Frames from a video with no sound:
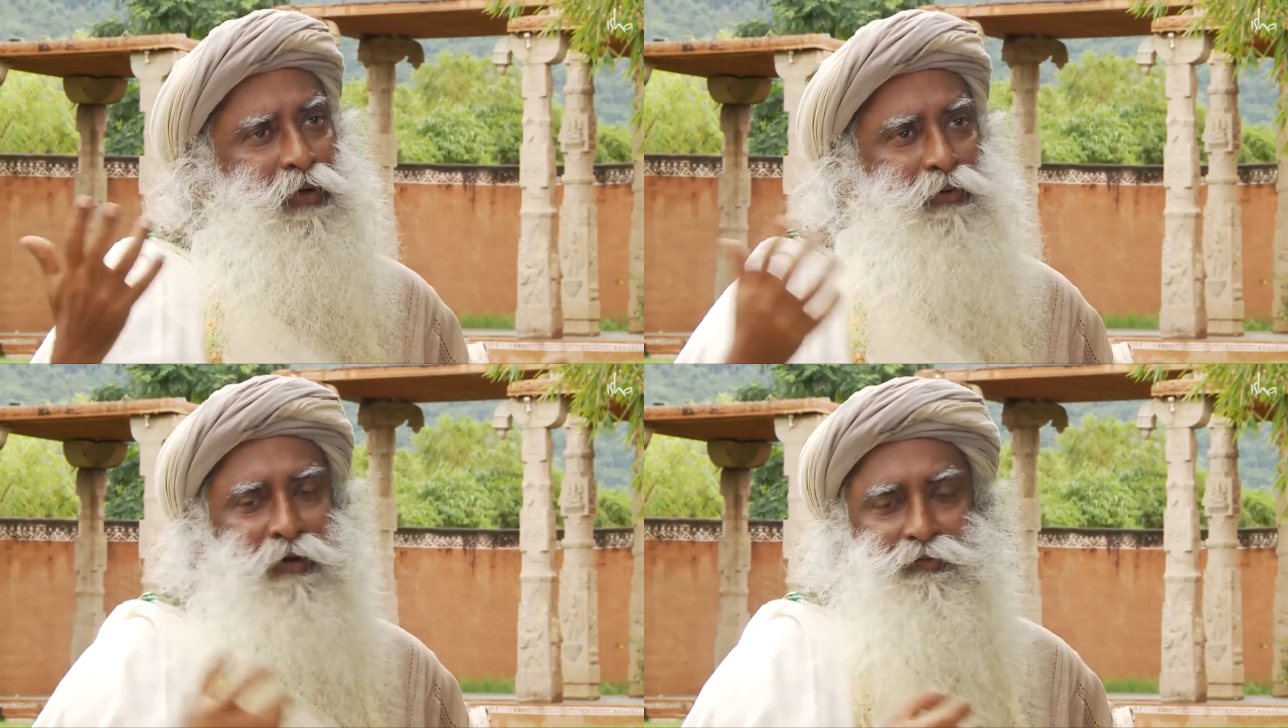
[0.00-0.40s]

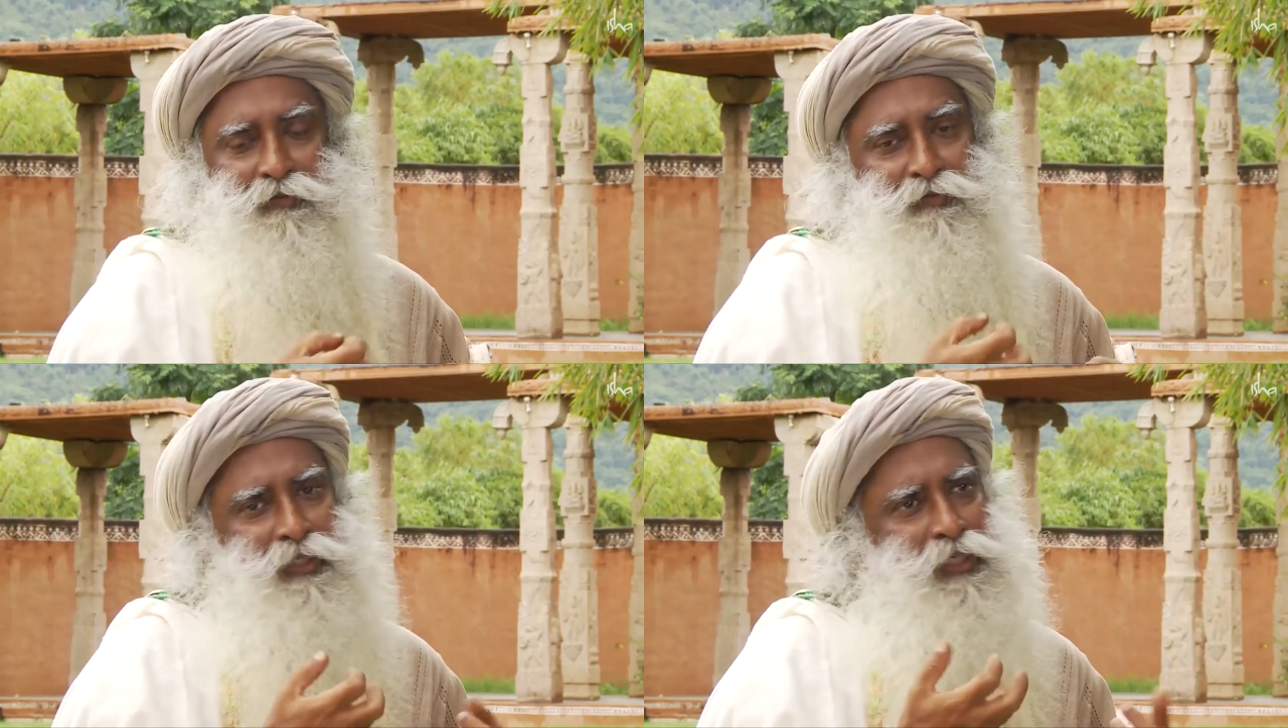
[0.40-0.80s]
After
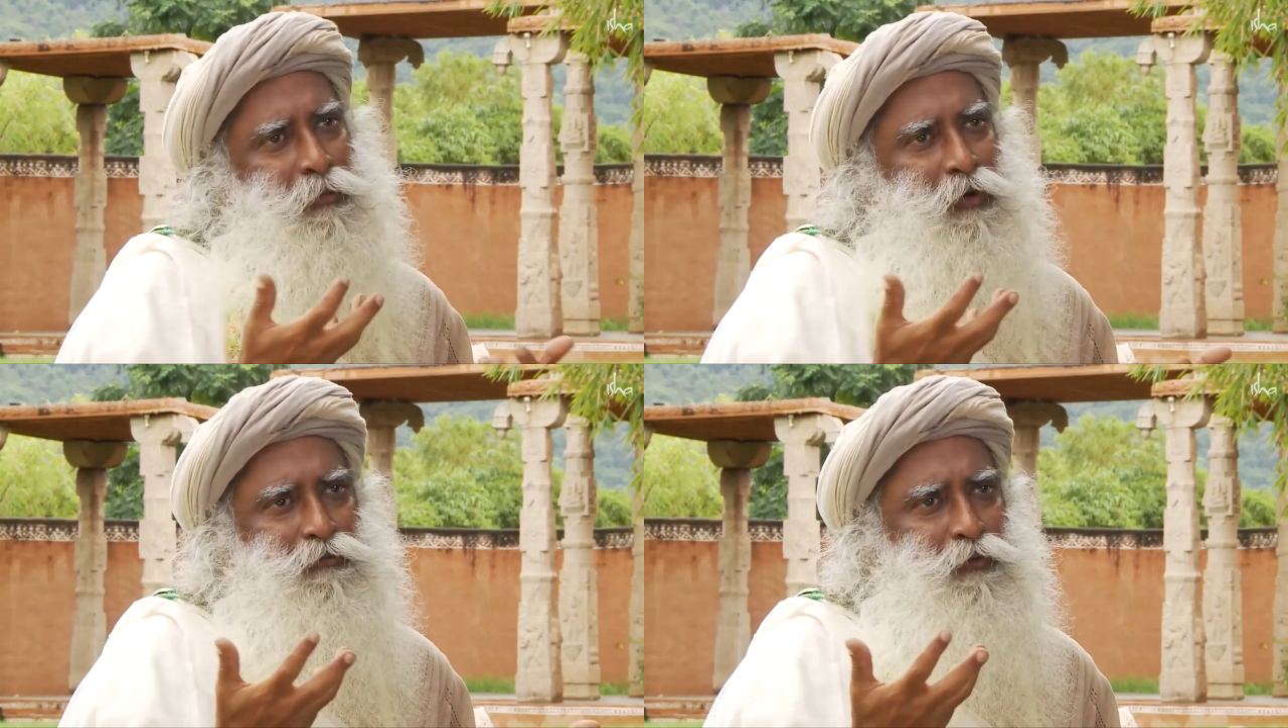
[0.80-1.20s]
we did
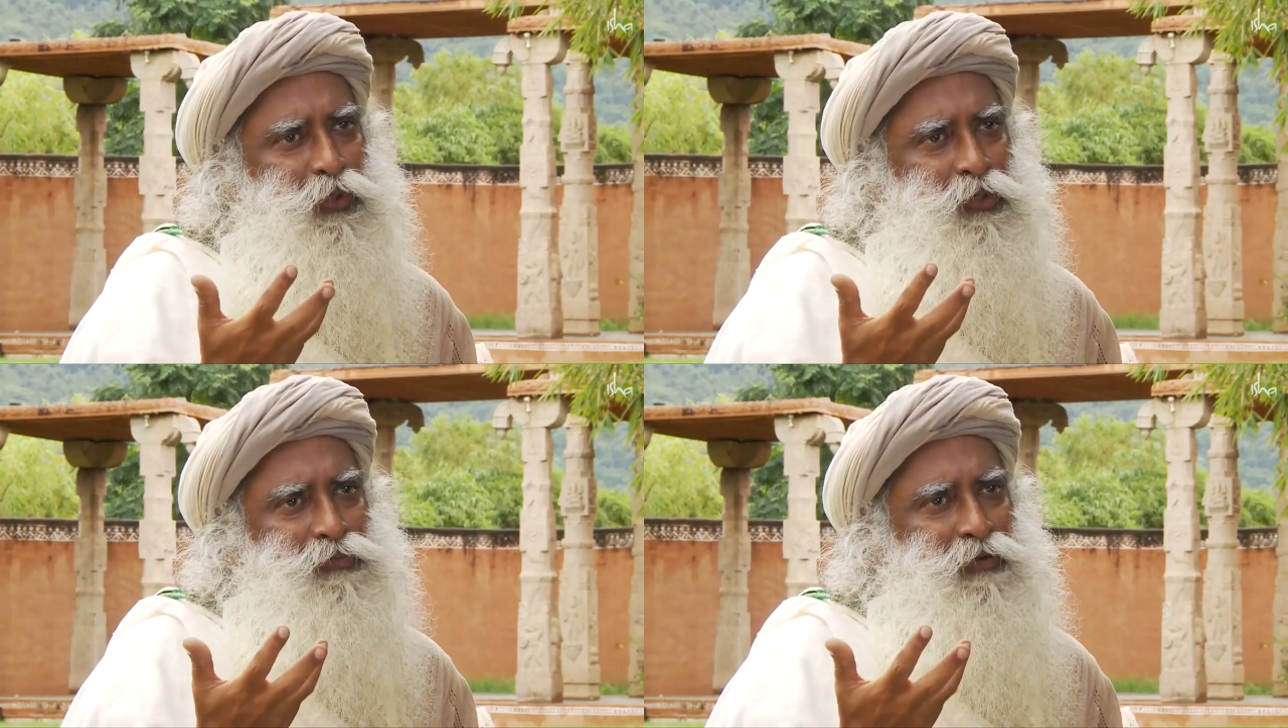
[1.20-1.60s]
about four
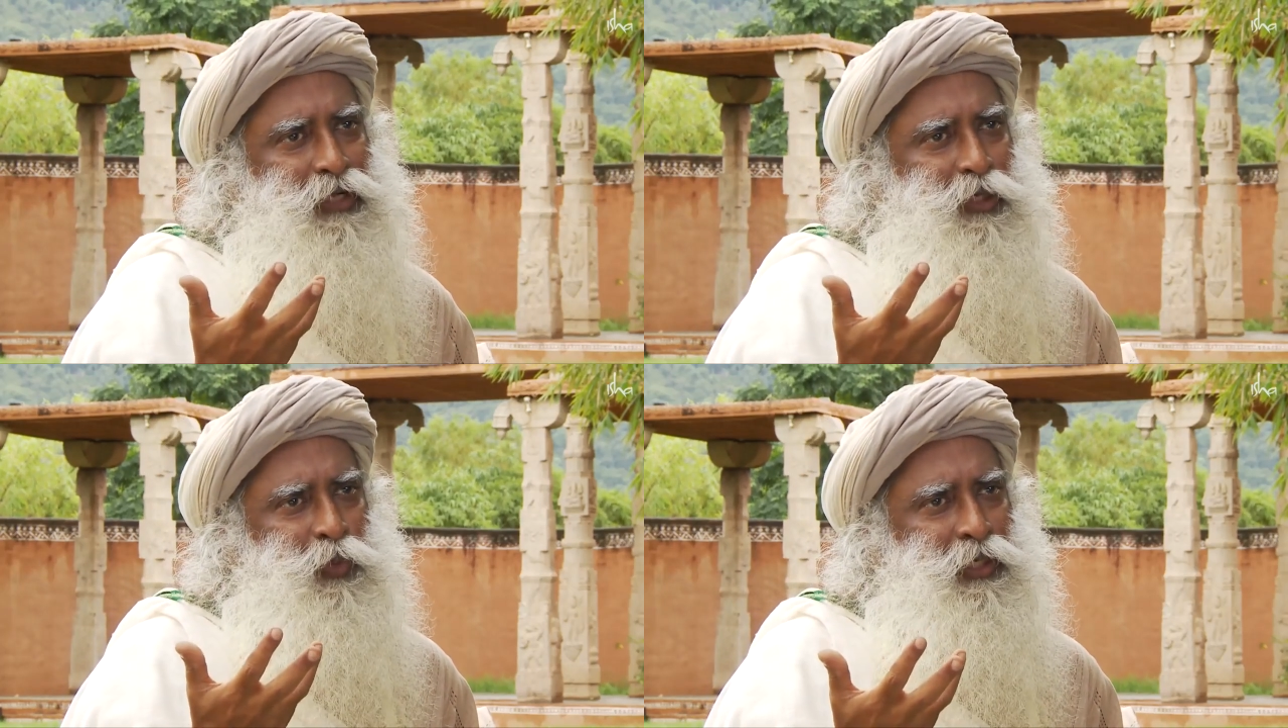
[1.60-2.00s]
thousand five
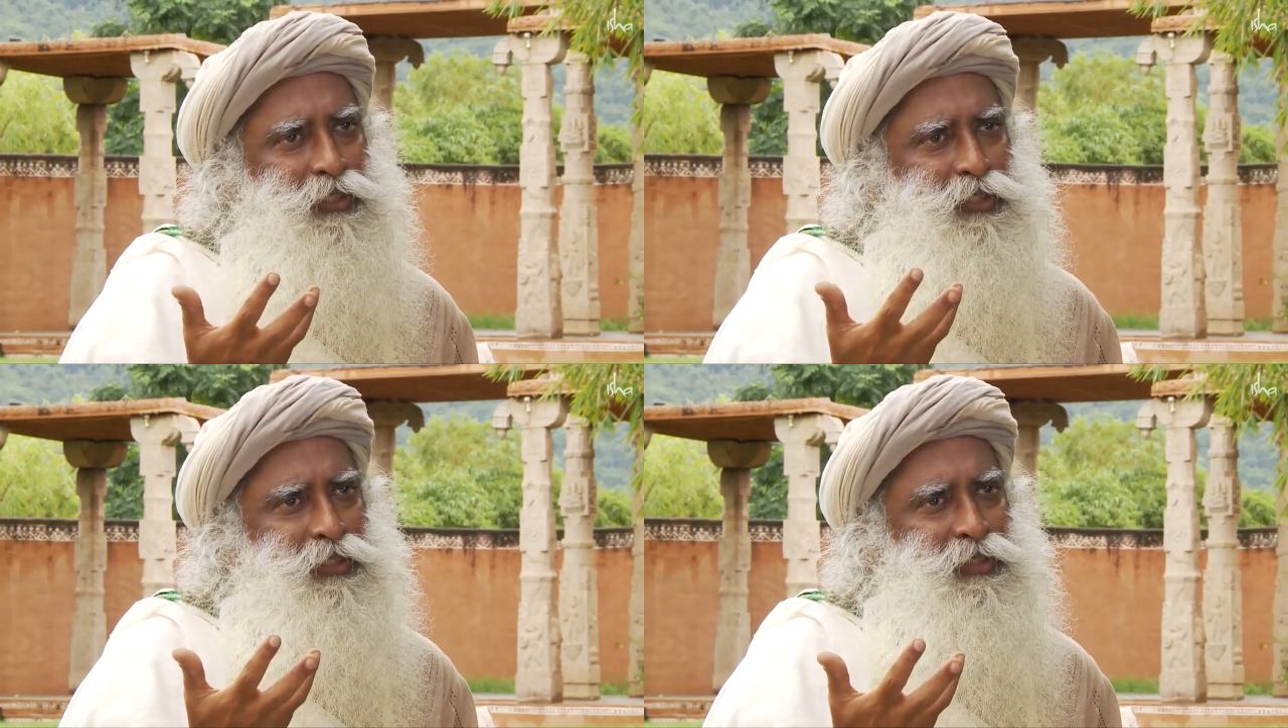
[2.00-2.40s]
hundred
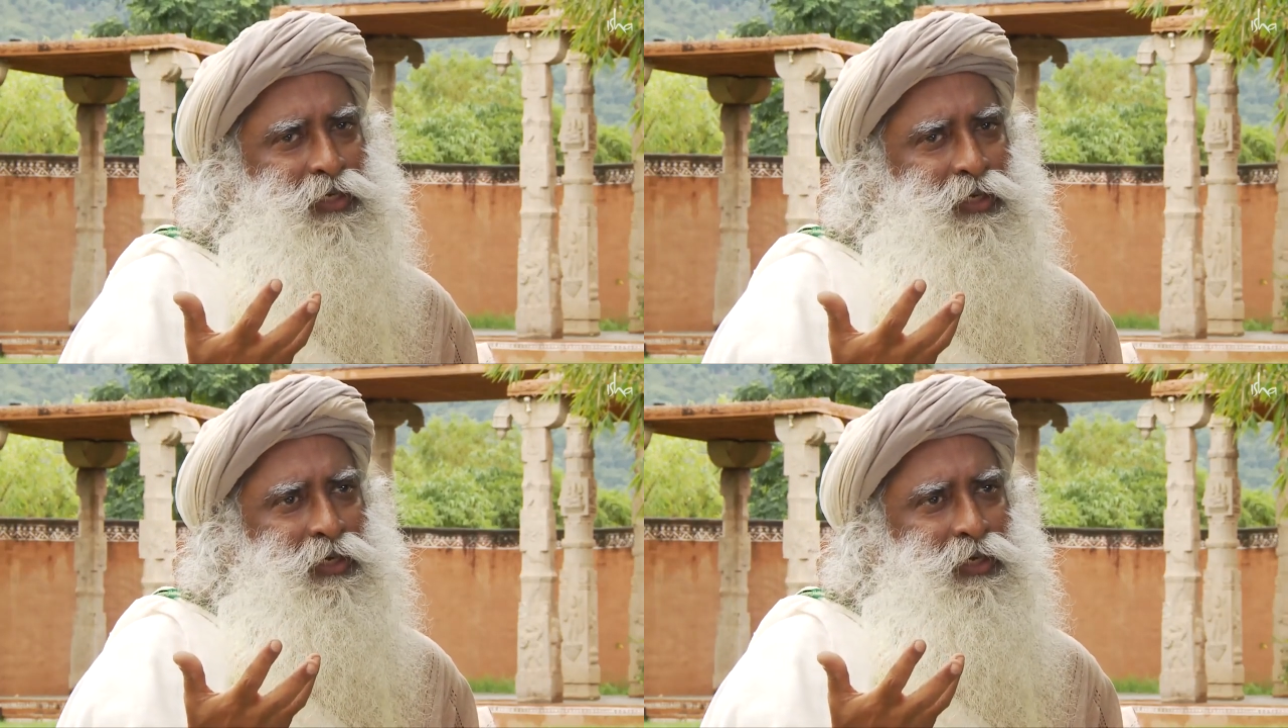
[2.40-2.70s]
villages